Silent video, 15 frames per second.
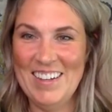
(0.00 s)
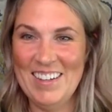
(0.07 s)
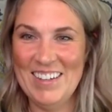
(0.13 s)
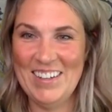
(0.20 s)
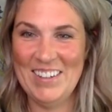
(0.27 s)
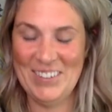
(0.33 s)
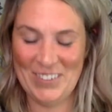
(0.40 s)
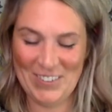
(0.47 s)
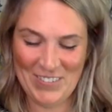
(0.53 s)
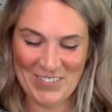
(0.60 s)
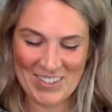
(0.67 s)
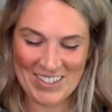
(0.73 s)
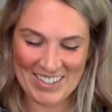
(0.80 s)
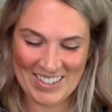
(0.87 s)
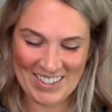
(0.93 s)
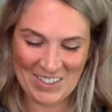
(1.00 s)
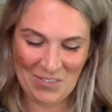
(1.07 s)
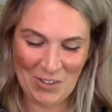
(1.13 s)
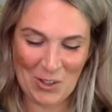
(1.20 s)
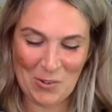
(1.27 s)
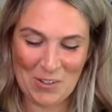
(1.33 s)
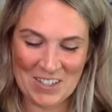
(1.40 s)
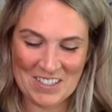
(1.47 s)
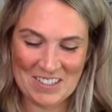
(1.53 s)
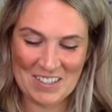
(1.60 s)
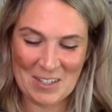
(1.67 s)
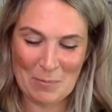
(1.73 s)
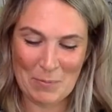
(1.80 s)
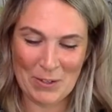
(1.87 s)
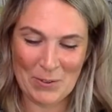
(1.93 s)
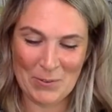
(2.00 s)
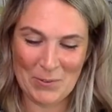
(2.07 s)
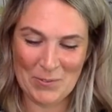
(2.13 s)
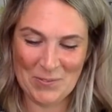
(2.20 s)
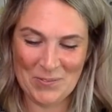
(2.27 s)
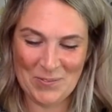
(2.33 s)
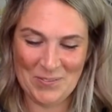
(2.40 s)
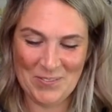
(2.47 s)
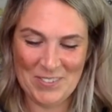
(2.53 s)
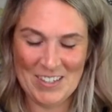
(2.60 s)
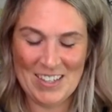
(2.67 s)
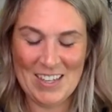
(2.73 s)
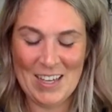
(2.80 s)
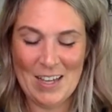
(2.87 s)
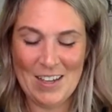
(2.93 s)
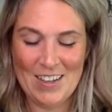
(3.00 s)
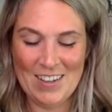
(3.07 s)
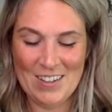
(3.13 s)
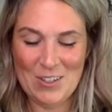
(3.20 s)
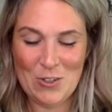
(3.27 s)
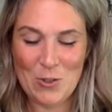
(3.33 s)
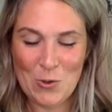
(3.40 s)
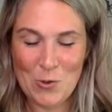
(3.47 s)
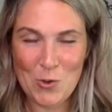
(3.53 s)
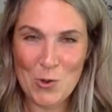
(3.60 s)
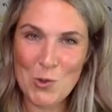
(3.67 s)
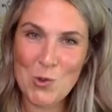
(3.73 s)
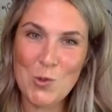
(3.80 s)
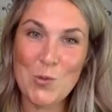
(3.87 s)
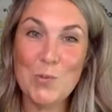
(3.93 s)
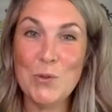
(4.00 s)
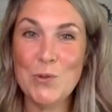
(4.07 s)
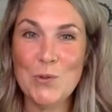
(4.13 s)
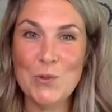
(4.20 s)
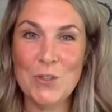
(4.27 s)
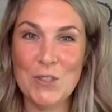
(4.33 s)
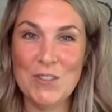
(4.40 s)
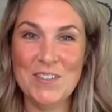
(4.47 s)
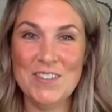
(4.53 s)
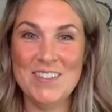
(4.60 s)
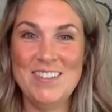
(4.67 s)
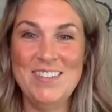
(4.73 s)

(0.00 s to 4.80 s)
You know, I'm Canadian, by the way. I say about. New dude boot it.